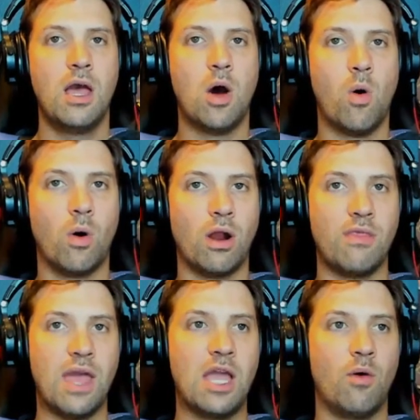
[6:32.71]
or
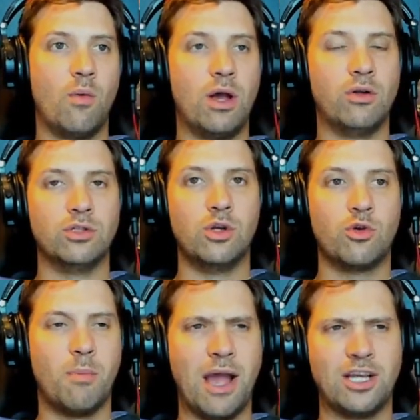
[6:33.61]
they will
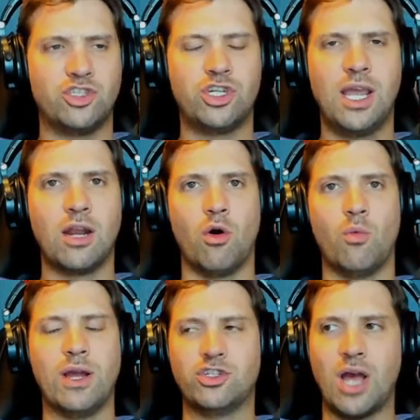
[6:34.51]
nuke my channel,
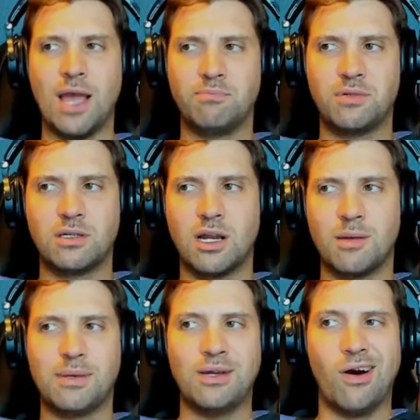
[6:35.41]
which I'm gonna
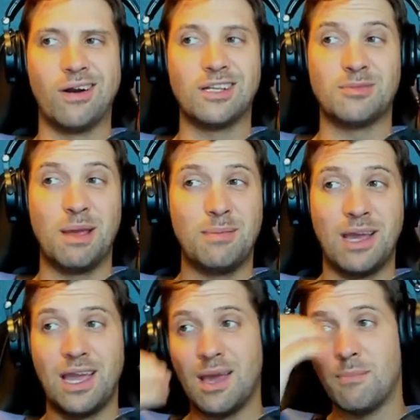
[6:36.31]
be honest, maybe
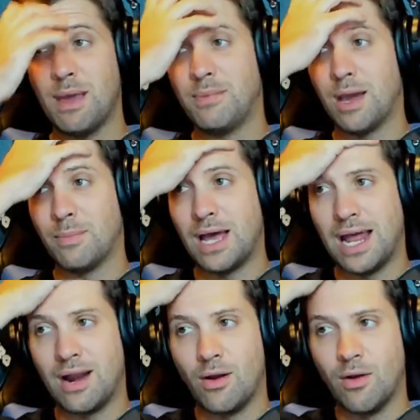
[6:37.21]
I am, maybe I'm not,
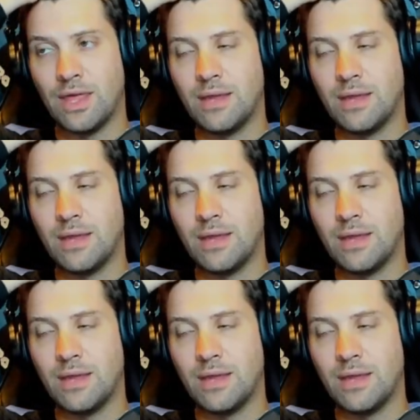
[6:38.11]
I don't know.